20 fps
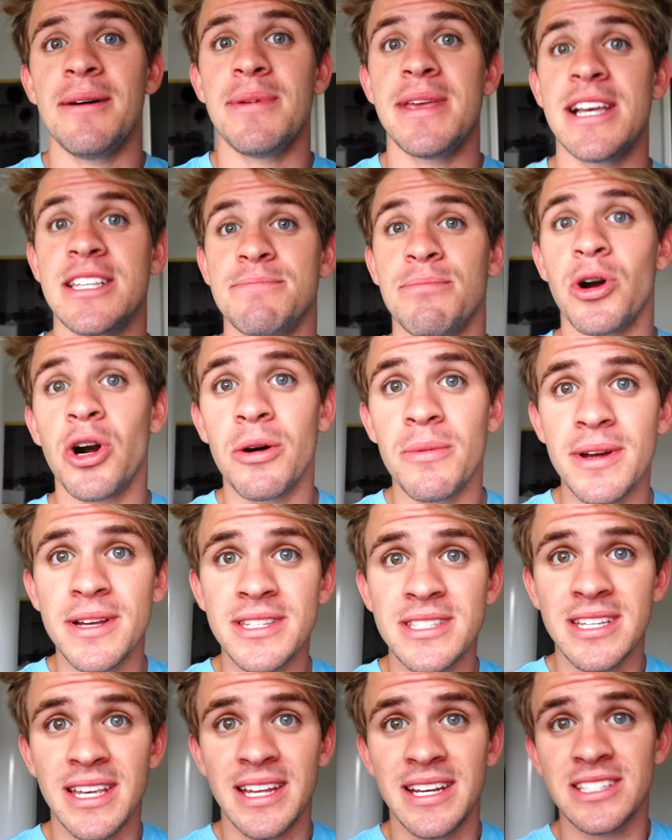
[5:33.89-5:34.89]
He has
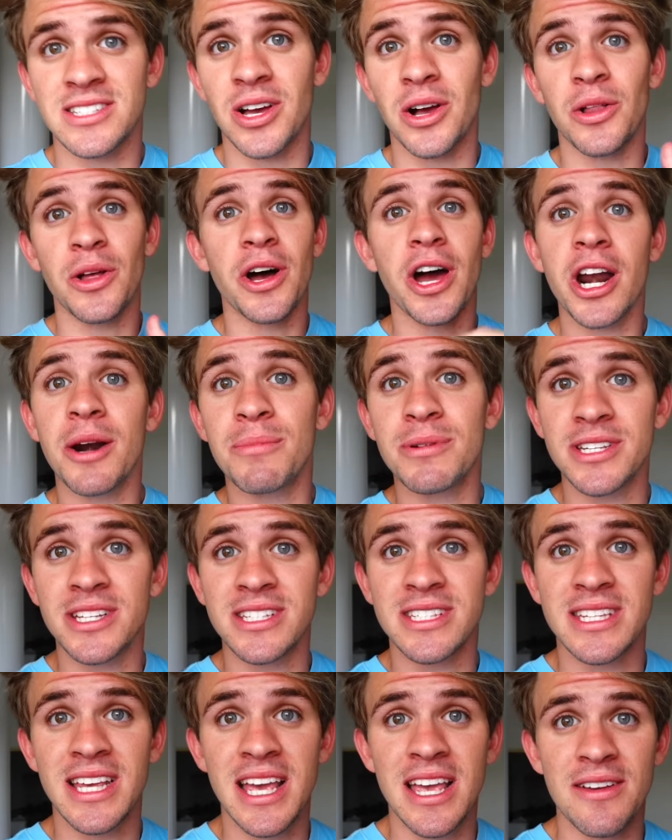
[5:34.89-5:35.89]
permits and it's all
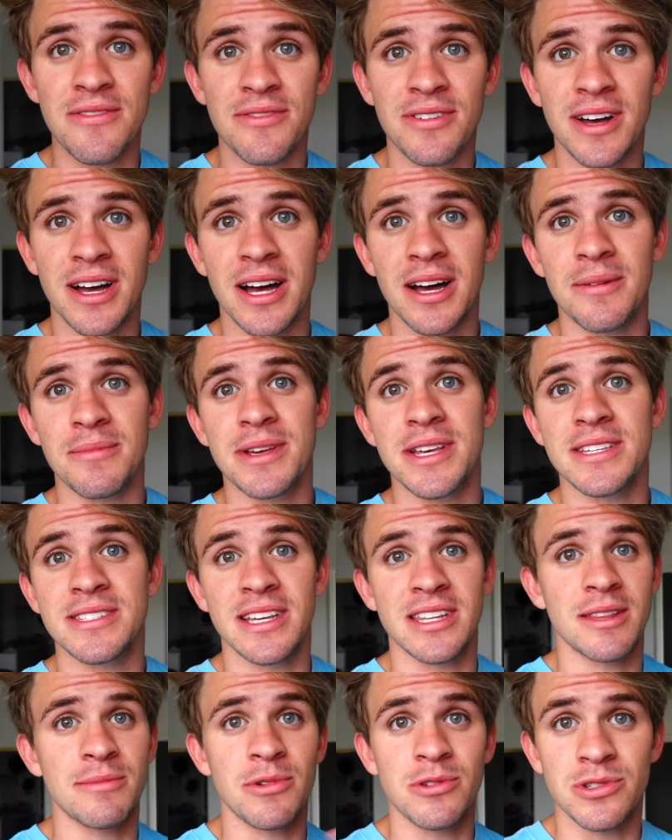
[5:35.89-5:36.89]
100% safe. He's
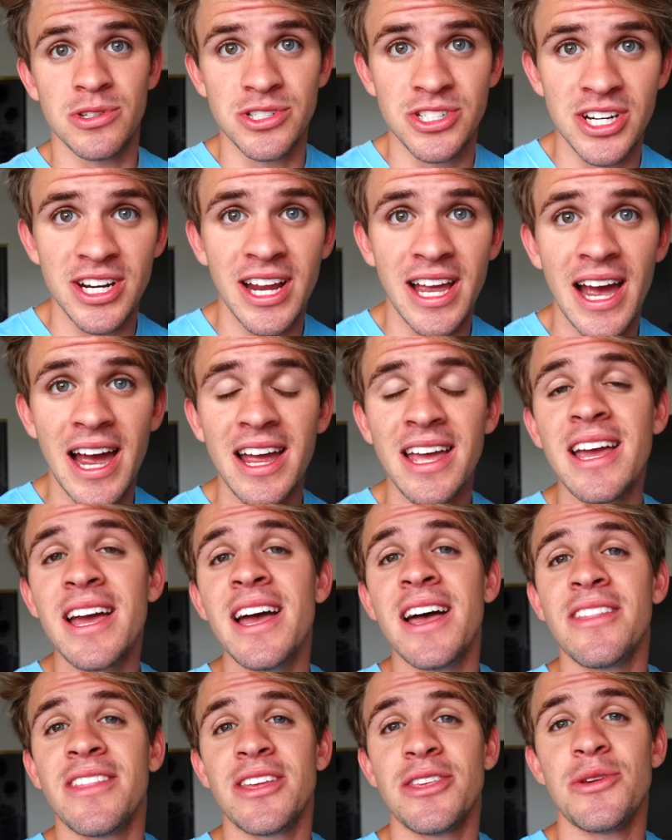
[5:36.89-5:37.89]
like the most legit guy
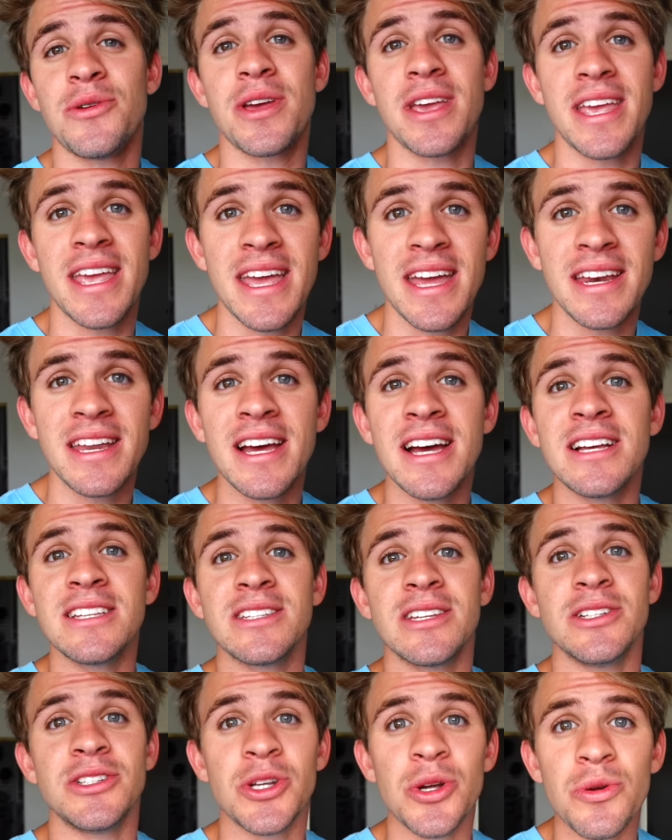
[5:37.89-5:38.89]
that you can get
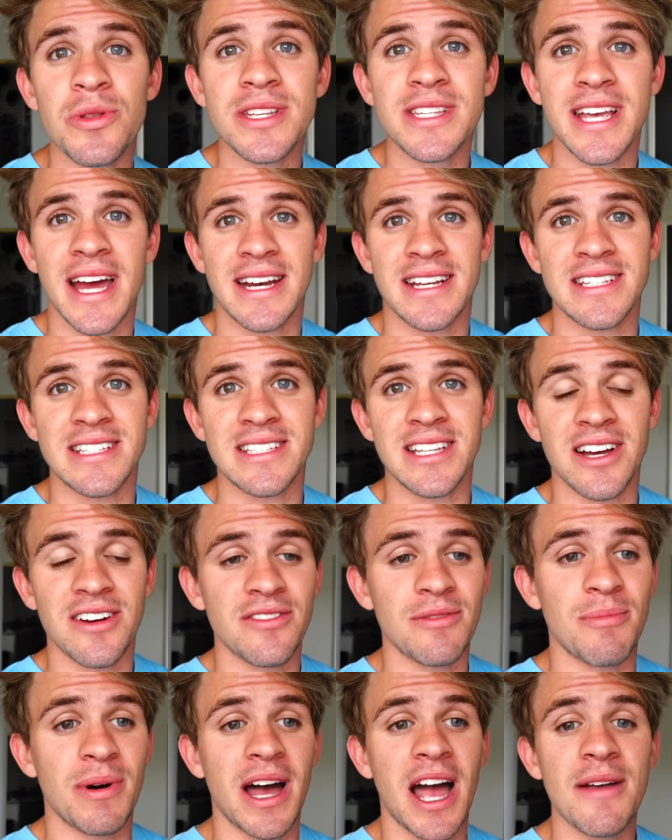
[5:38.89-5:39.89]
to do this kind of
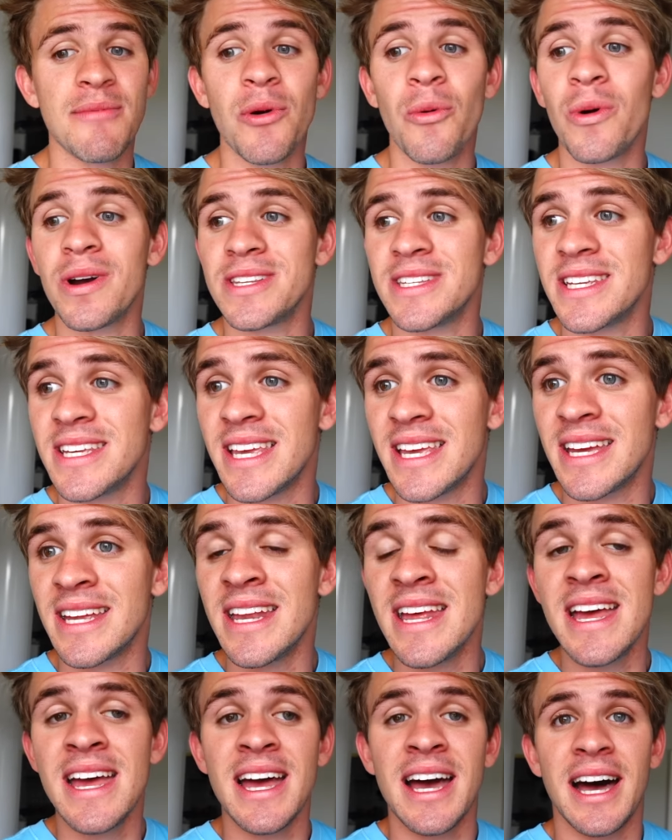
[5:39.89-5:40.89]
stuff. But I've been wanting to
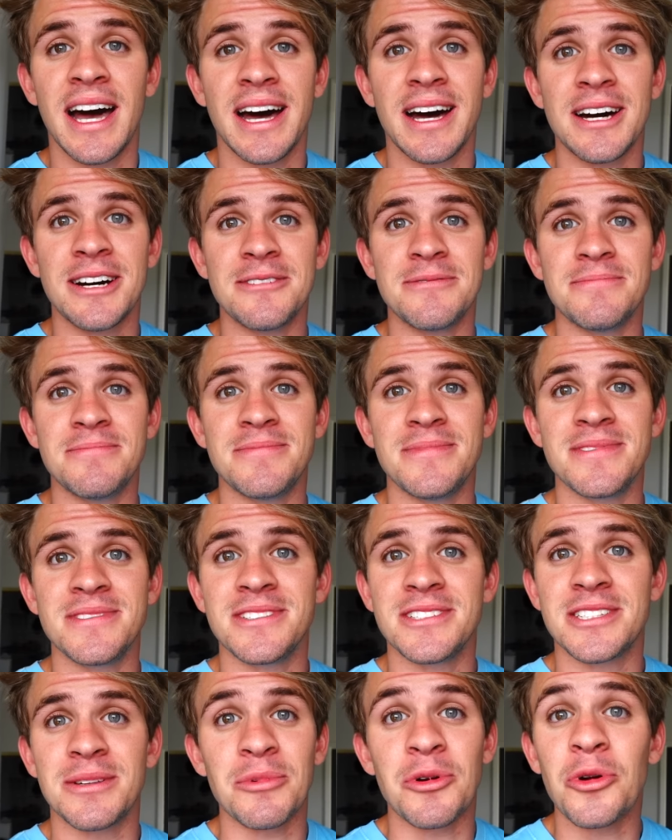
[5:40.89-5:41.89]
get
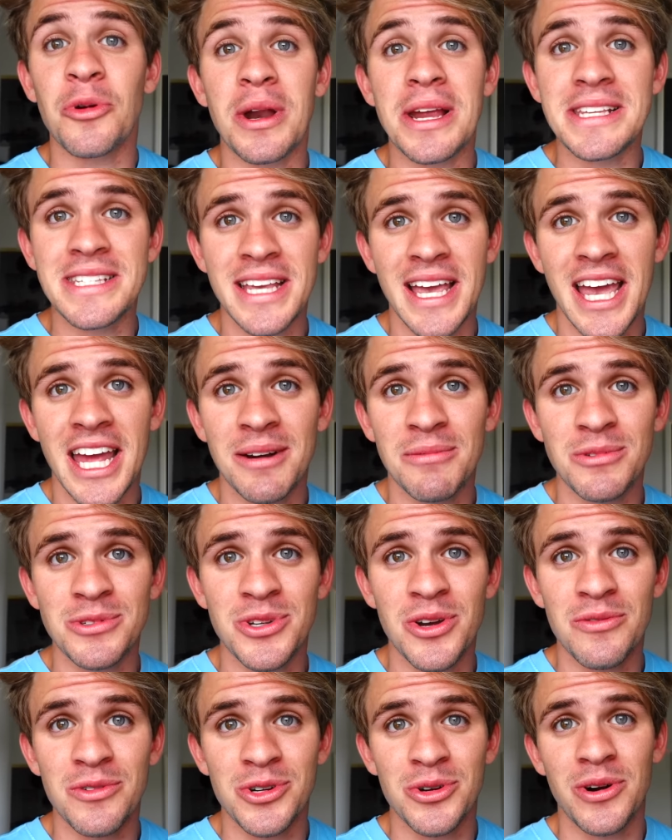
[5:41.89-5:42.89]
some crazy
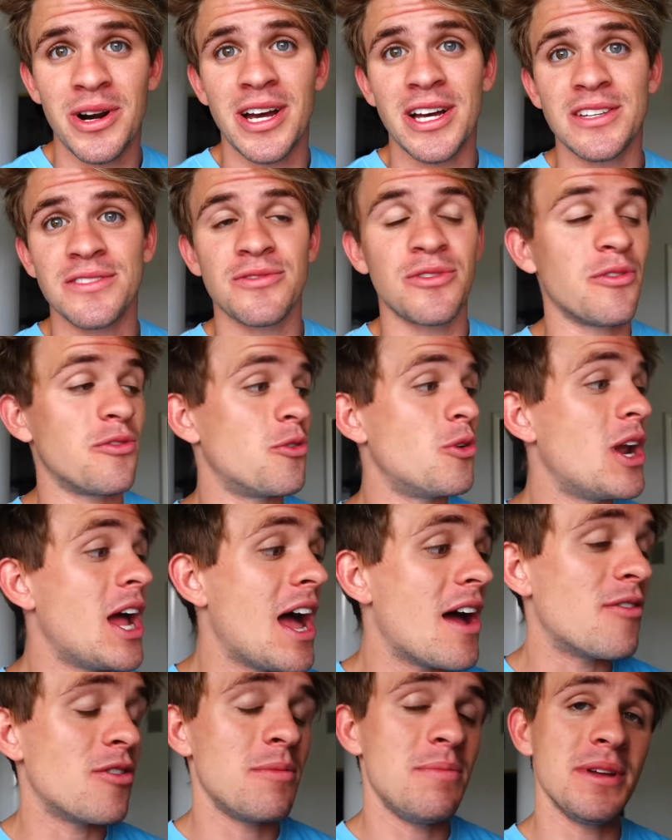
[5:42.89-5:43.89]
animals over to our house for
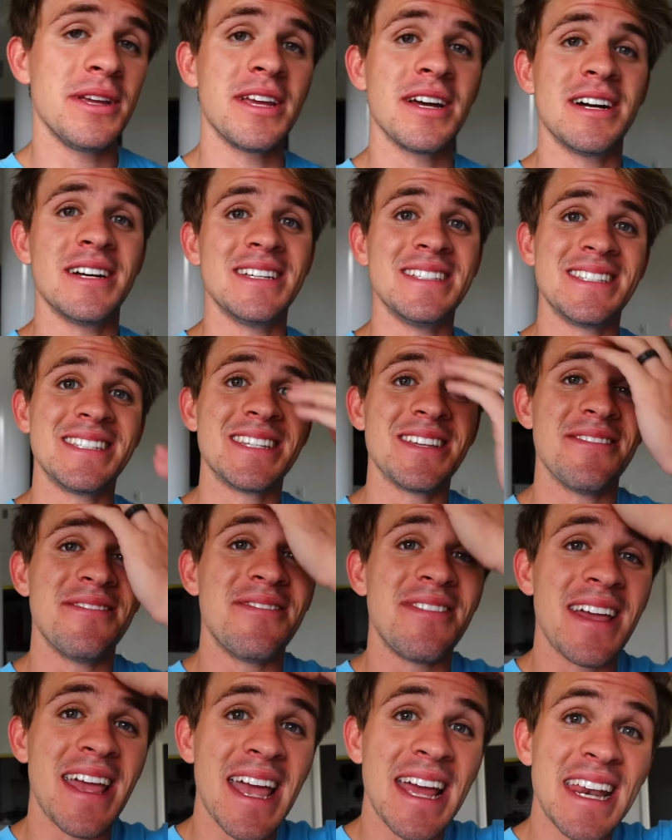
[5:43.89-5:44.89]
forever because
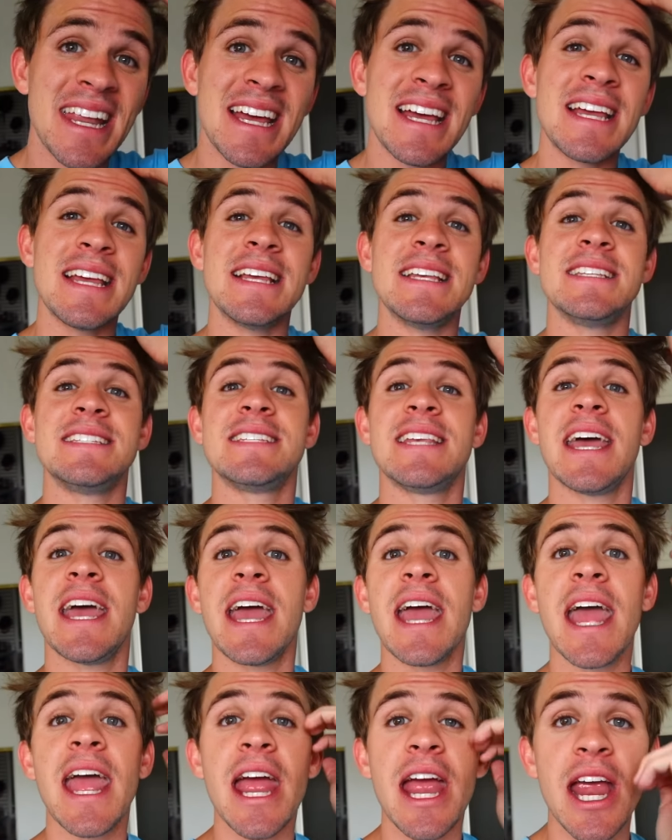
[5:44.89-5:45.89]
Savannah is
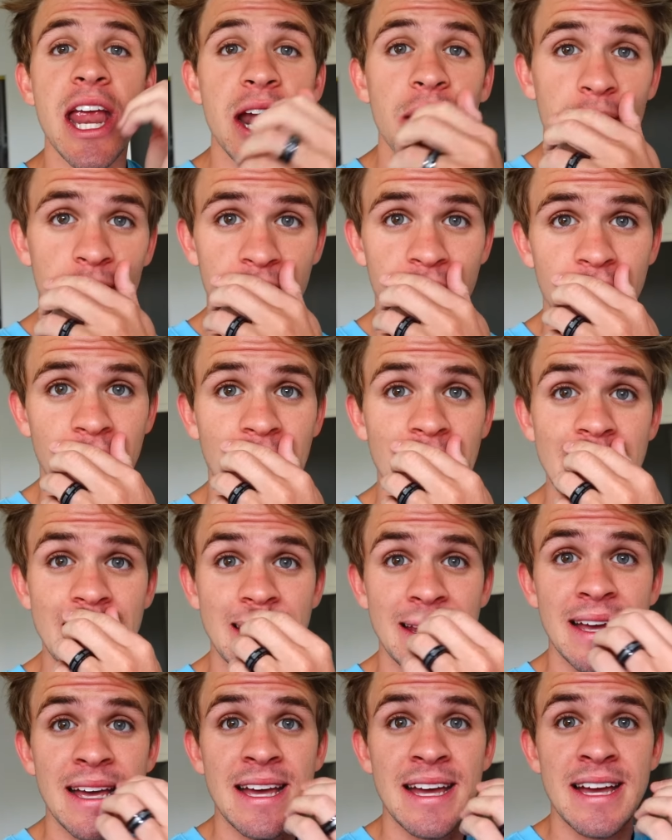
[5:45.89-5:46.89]
terrified